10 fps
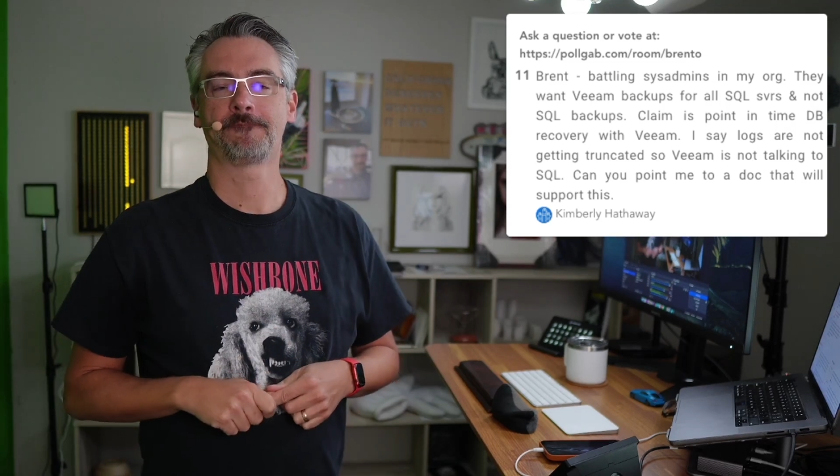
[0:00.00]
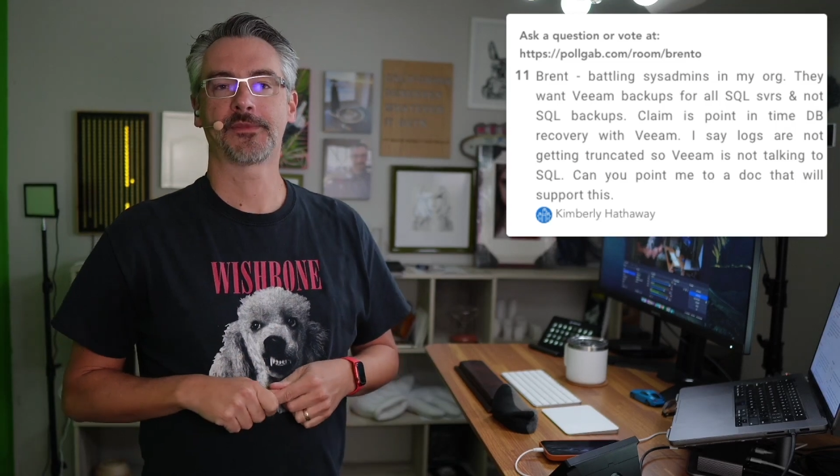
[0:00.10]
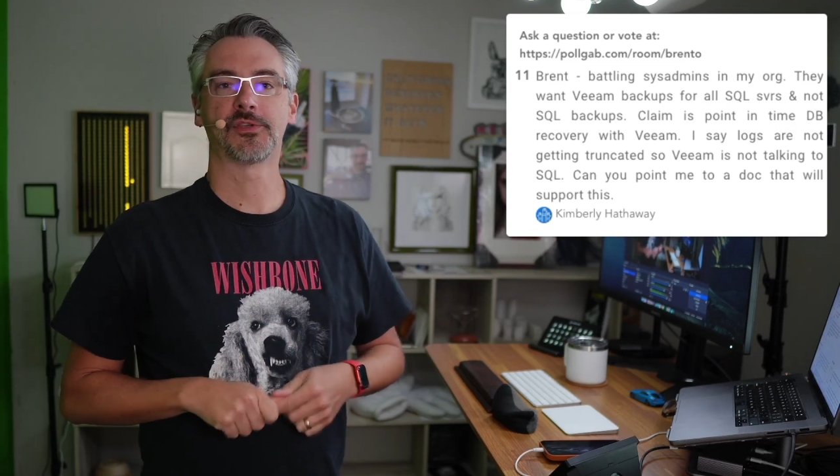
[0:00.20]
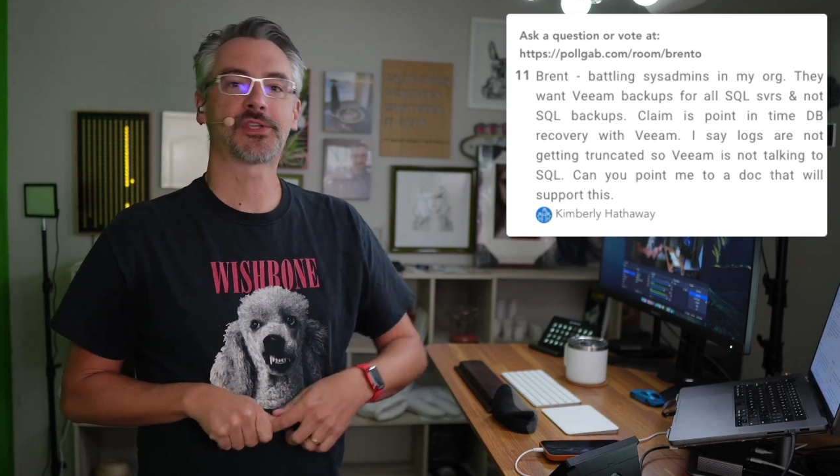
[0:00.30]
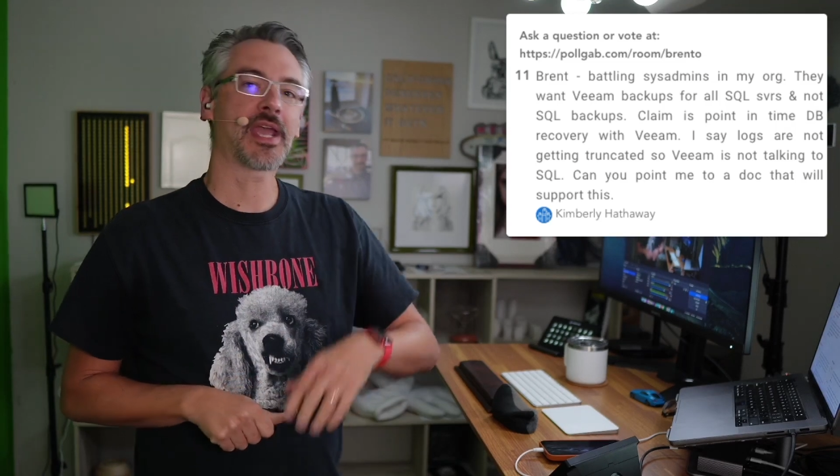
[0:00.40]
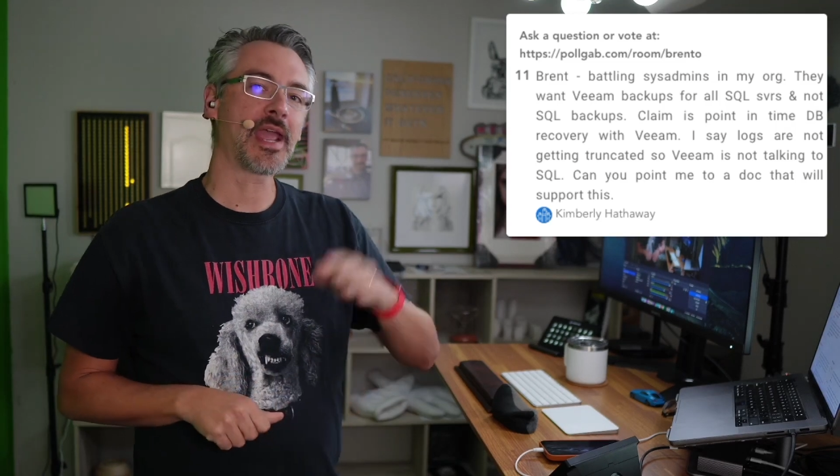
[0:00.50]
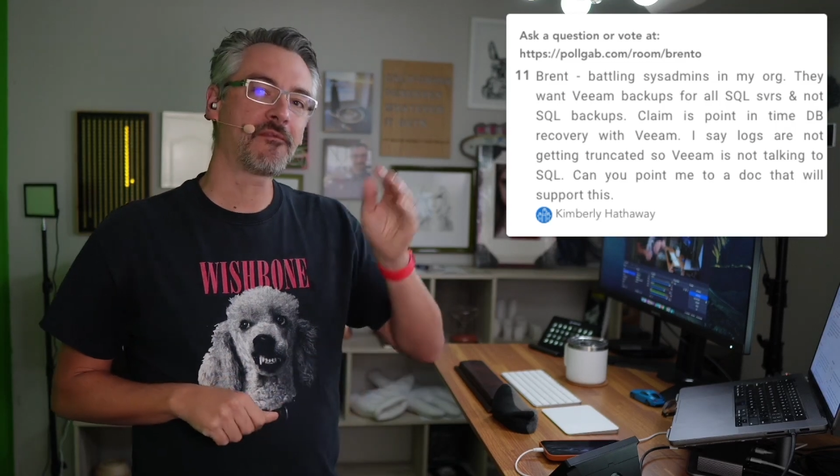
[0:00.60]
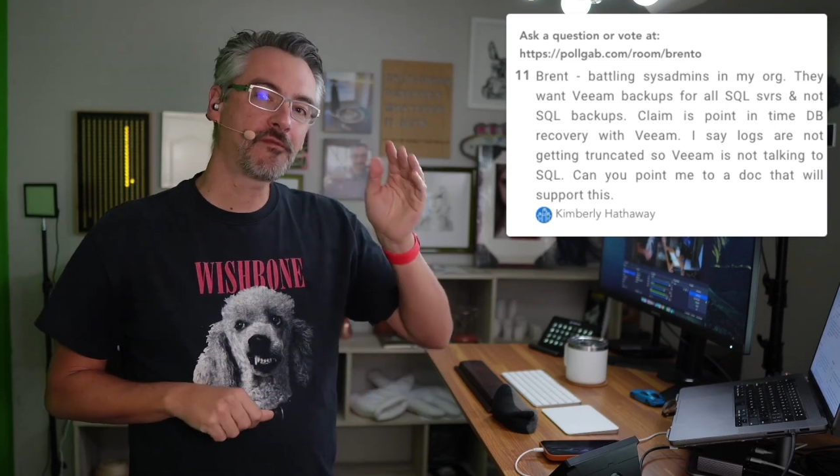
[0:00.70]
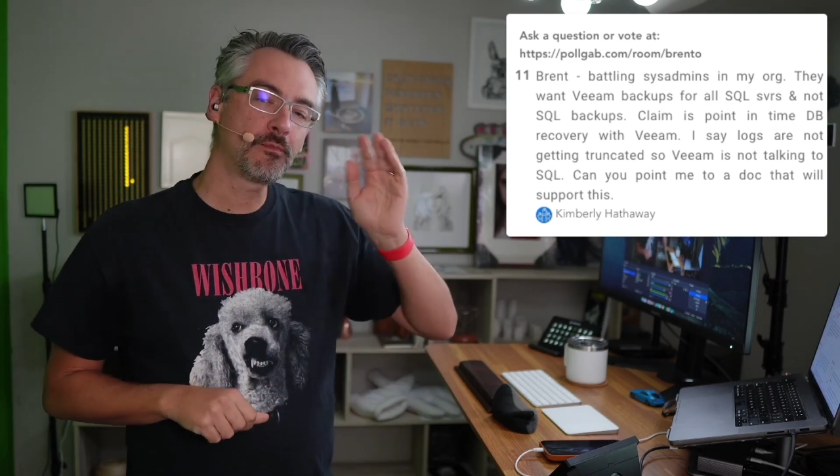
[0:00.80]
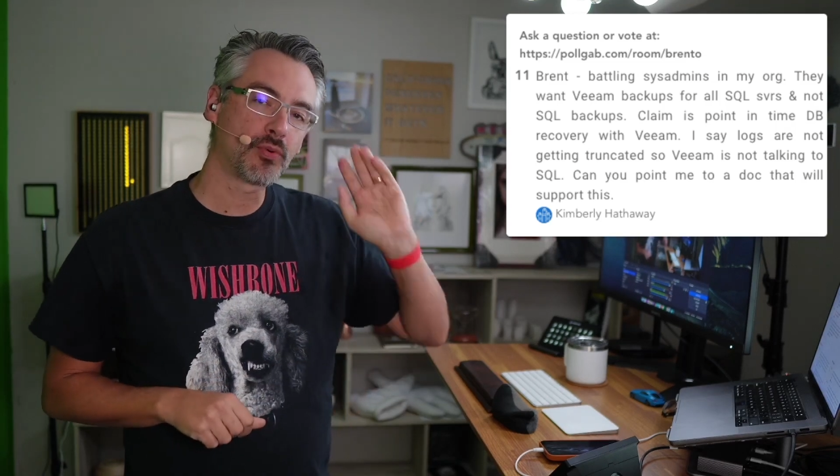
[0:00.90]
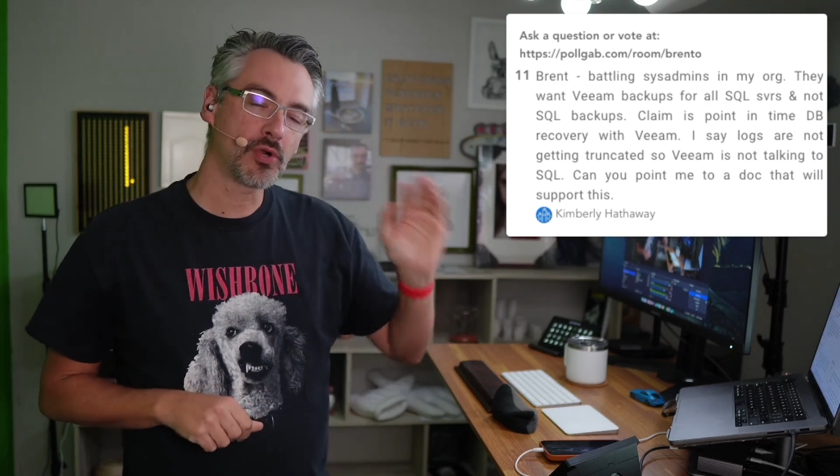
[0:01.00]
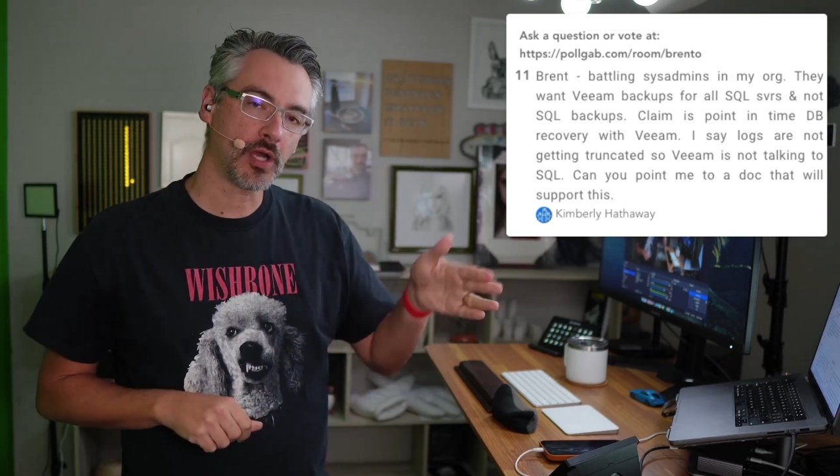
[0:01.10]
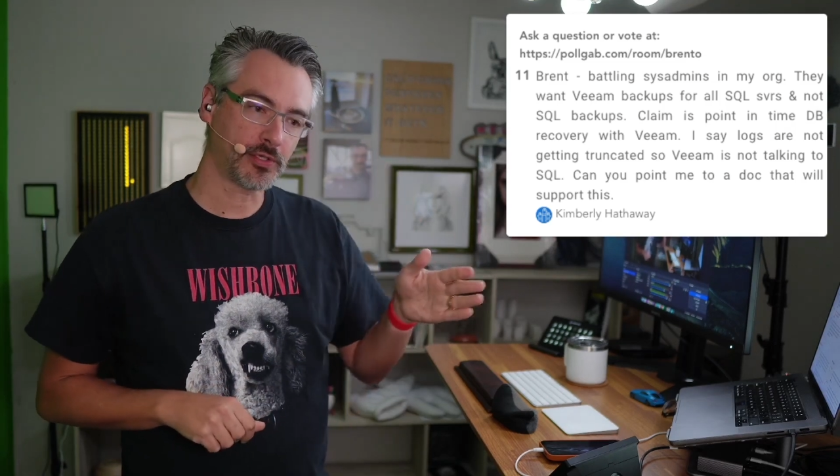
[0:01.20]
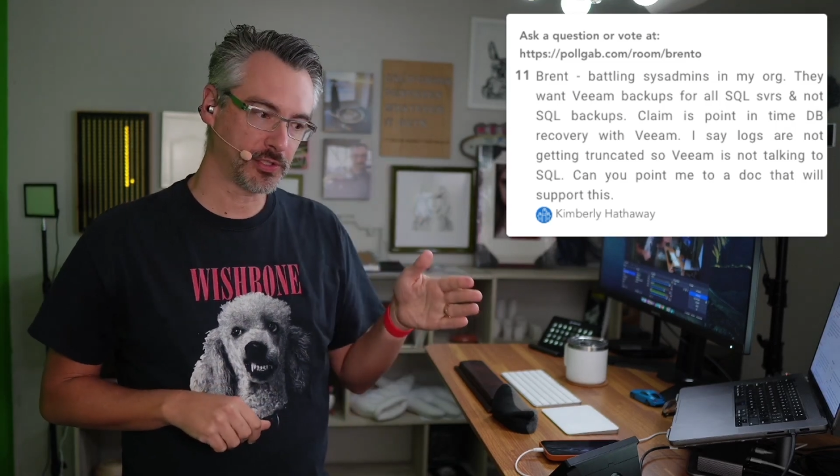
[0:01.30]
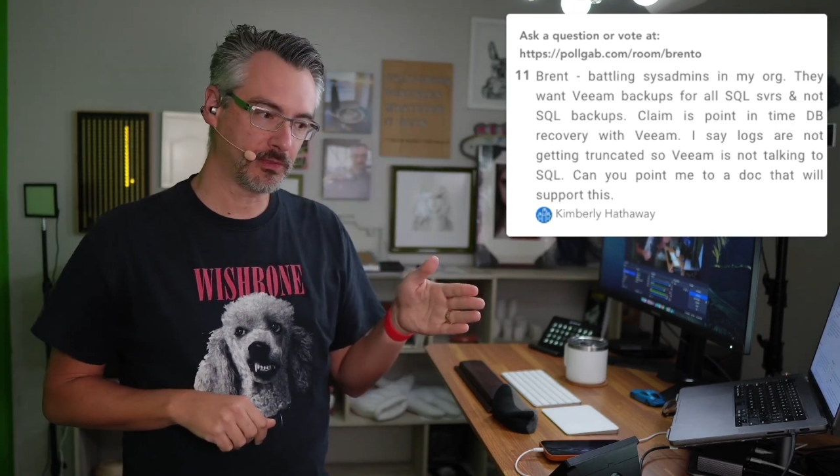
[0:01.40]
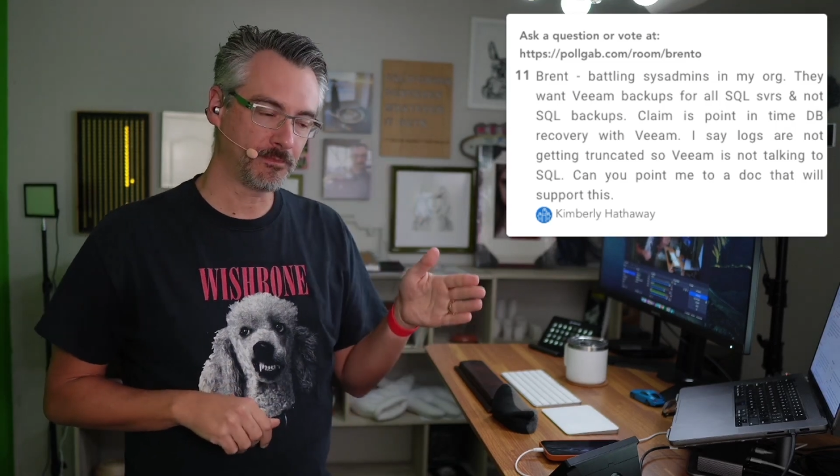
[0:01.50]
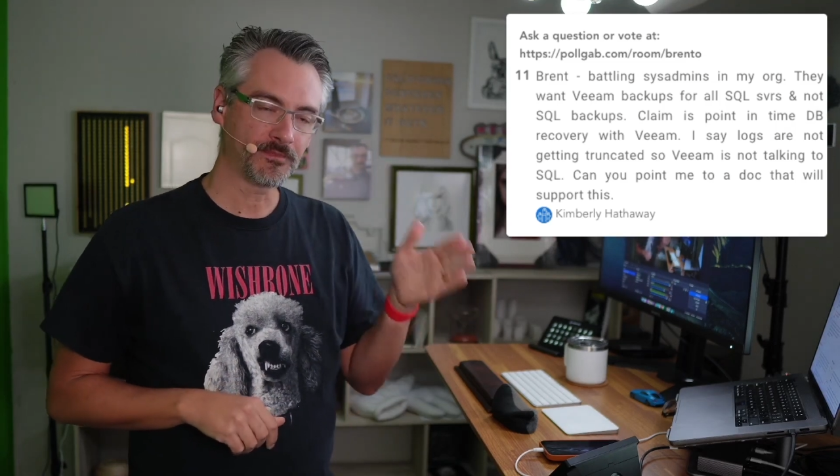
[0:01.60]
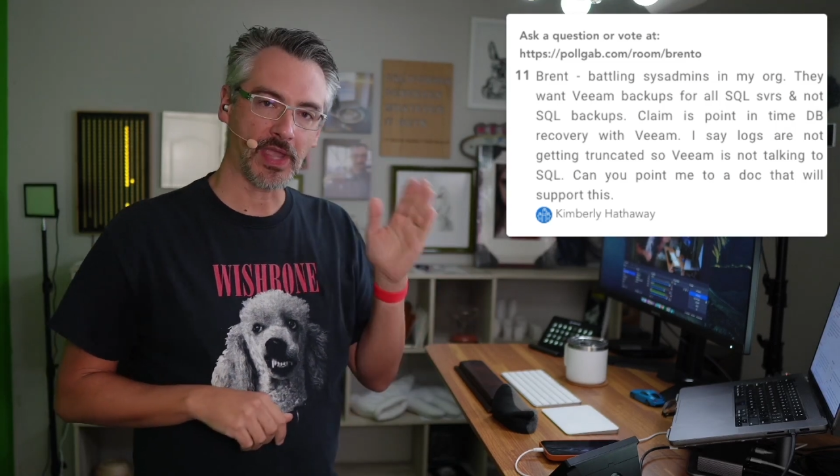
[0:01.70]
You say, hey, from production,